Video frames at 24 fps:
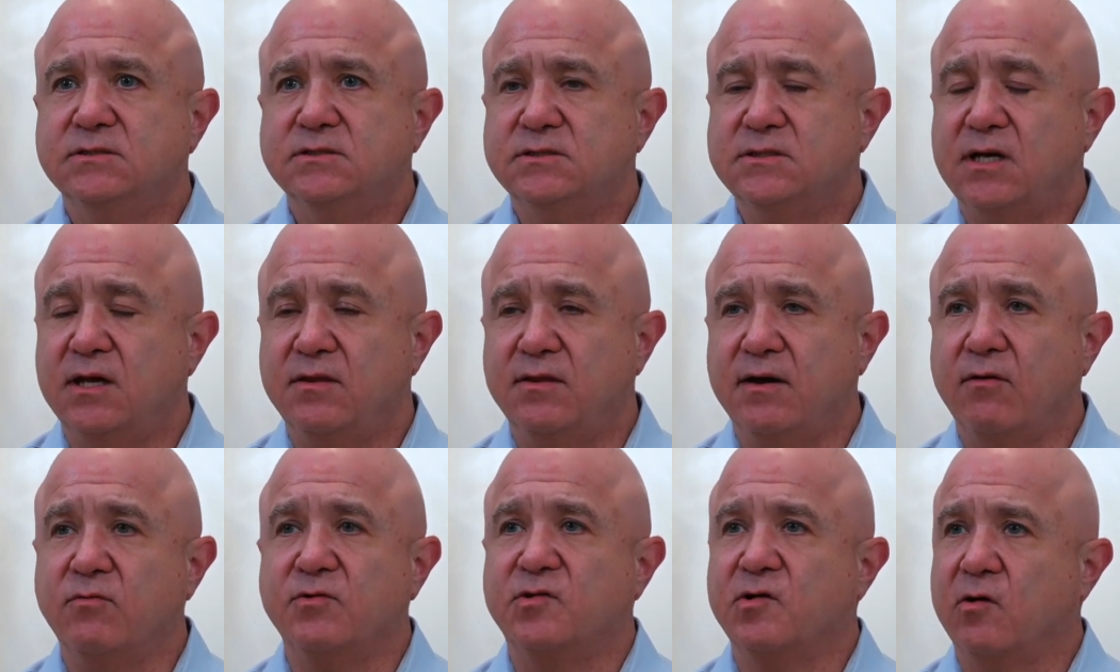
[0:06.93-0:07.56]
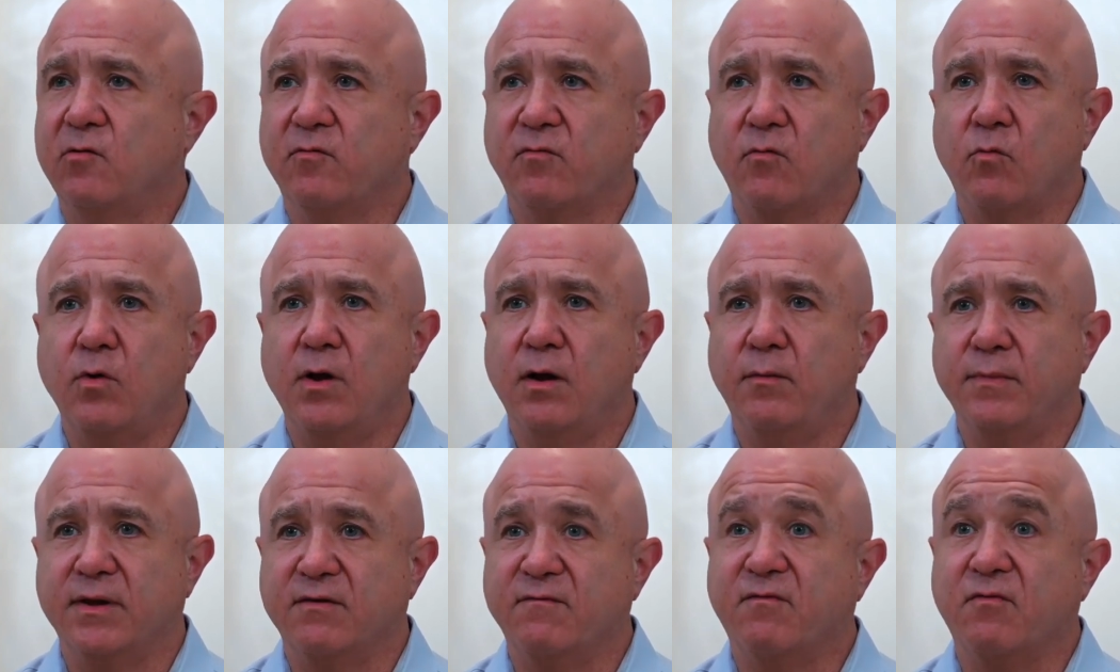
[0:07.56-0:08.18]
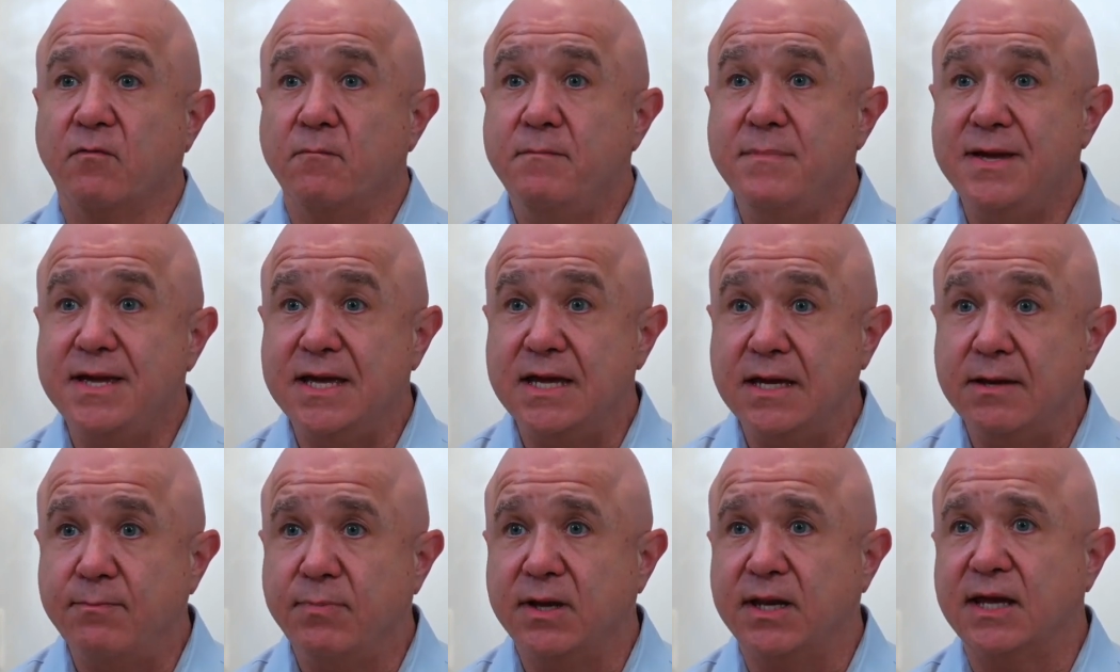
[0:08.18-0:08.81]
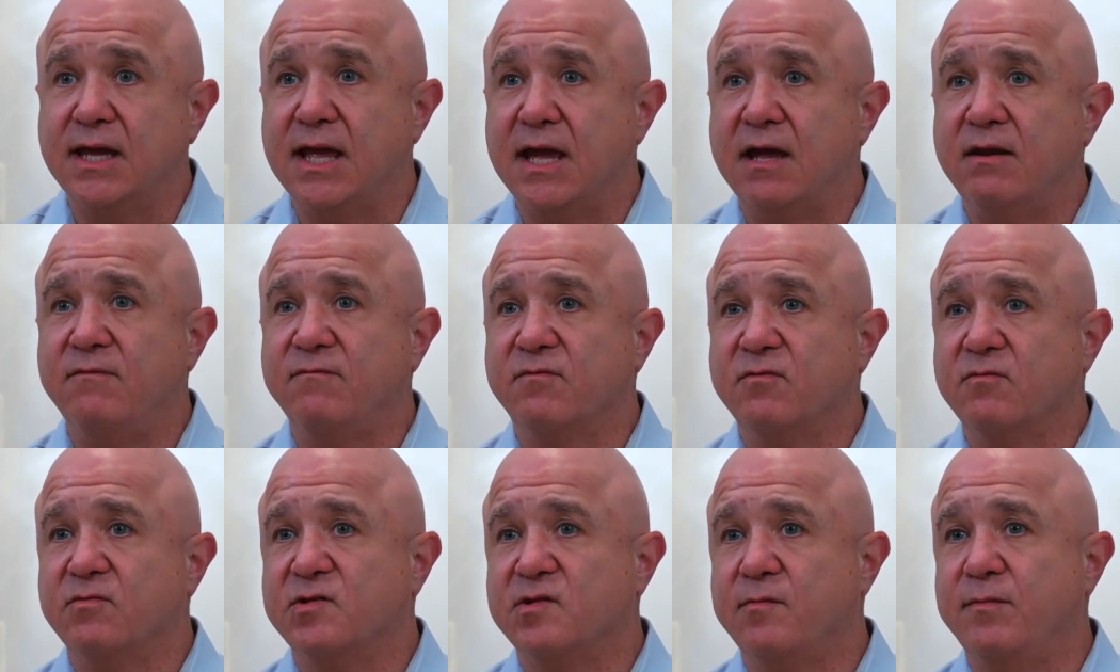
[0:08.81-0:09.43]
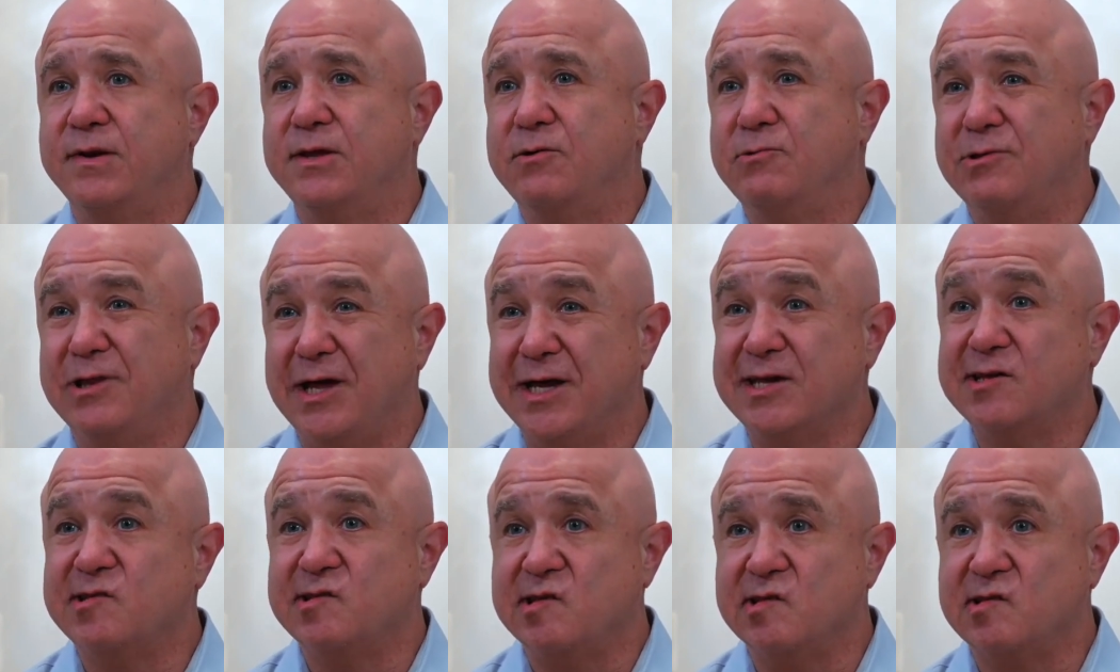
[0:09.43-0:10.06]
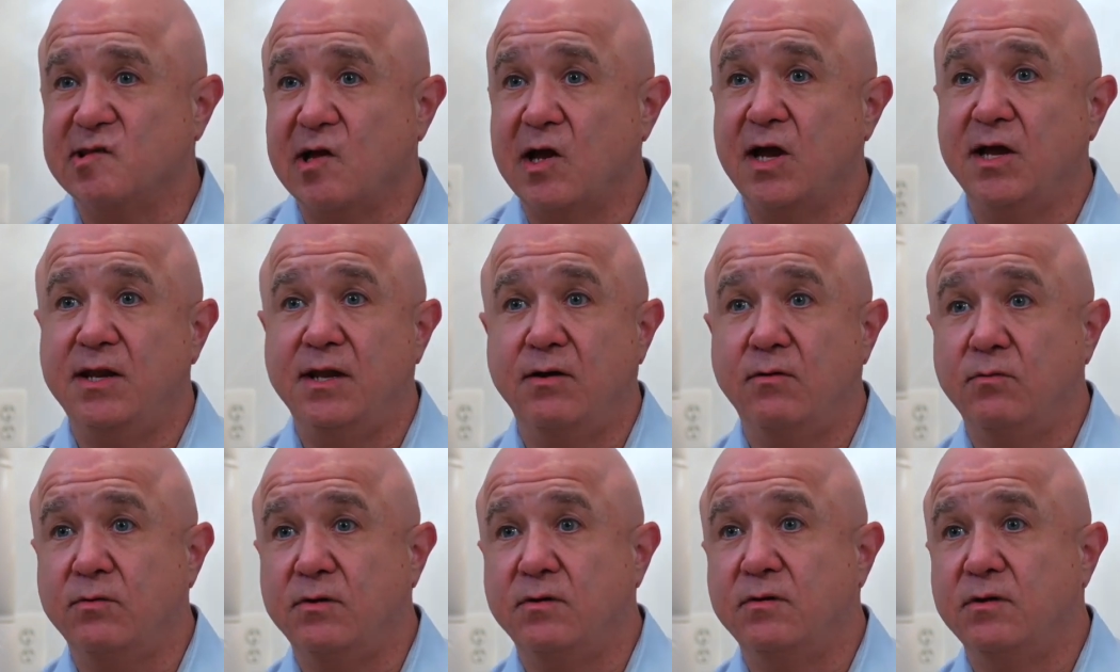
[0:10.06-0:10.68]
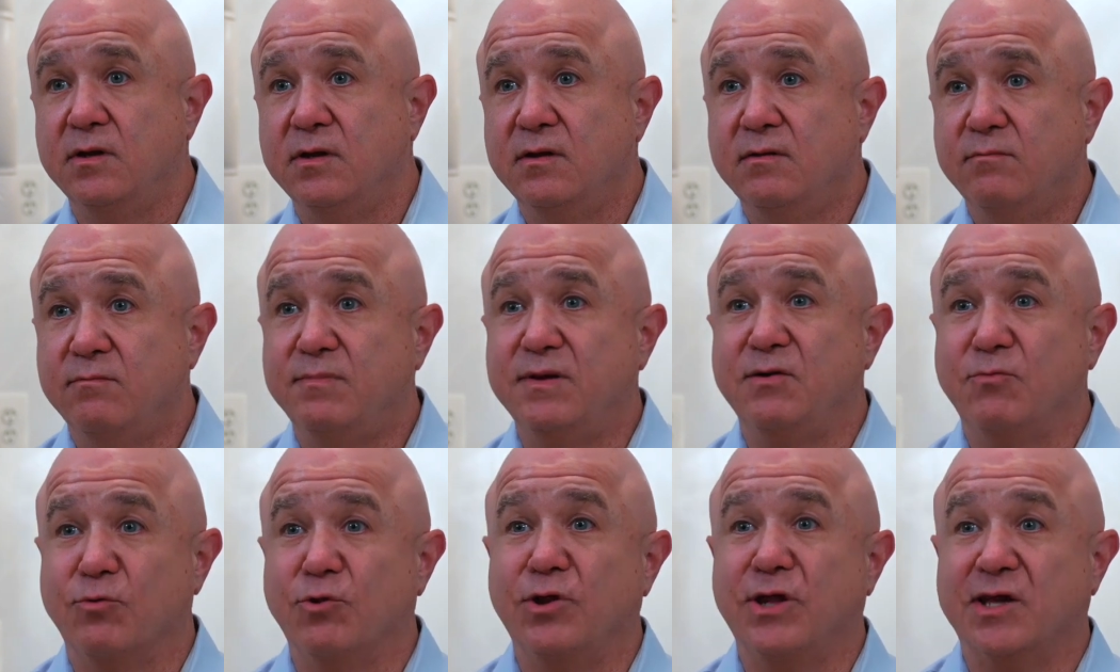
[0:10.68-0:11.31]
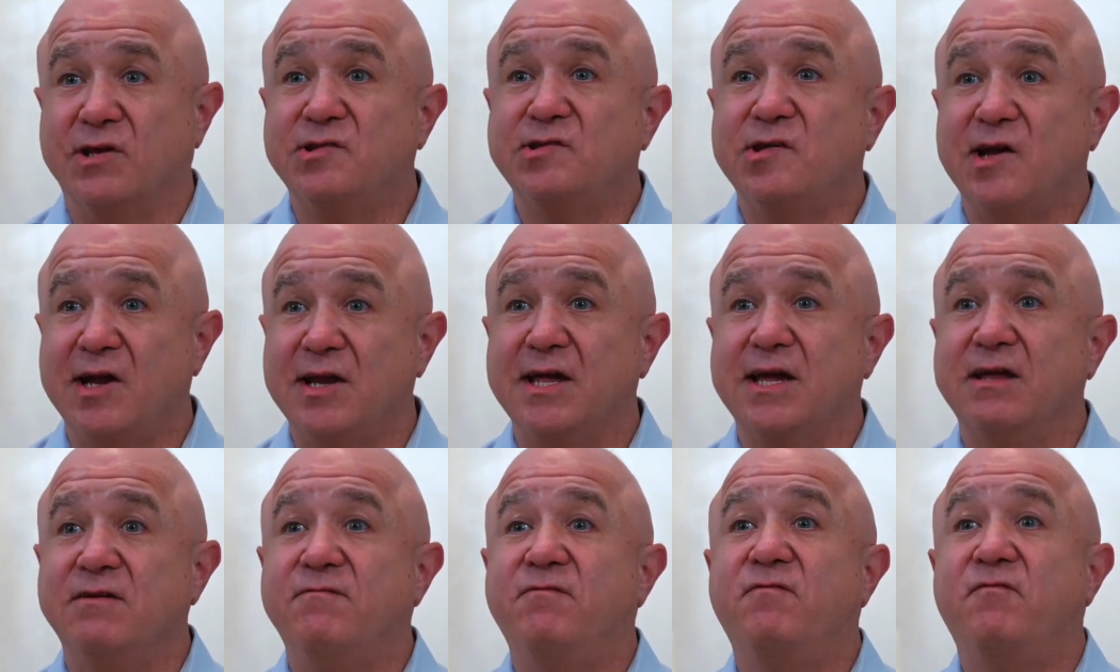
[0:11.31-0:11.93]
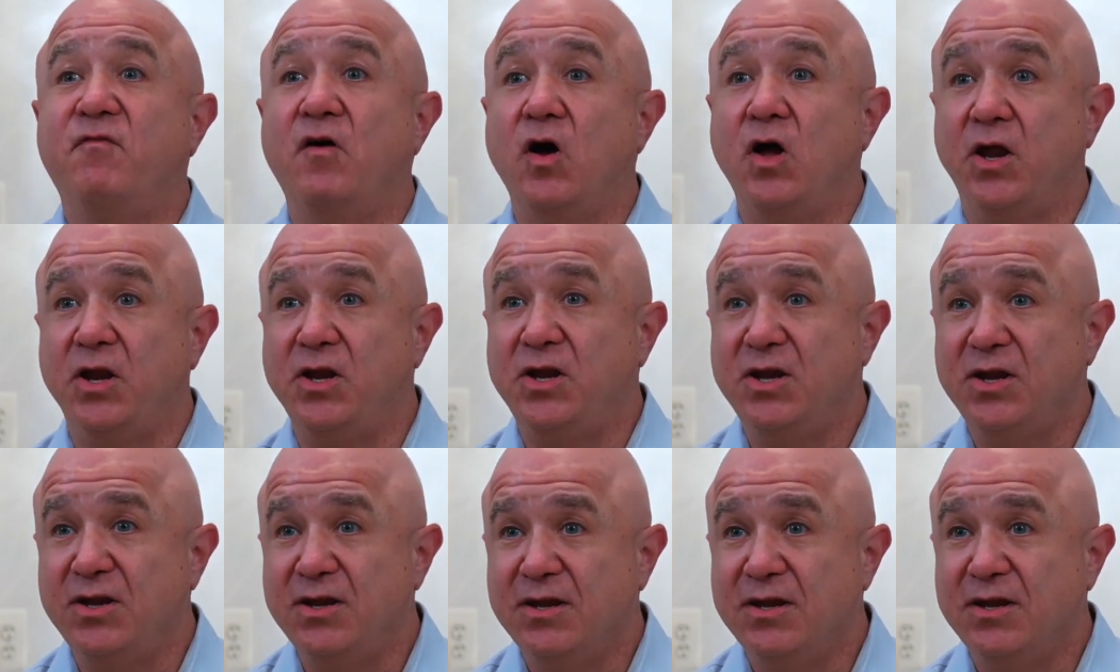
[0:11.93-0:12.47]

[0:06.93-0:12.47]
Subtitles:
that was overwhelming for me, but again, for somebody who likes design, that would be really exciting and fun.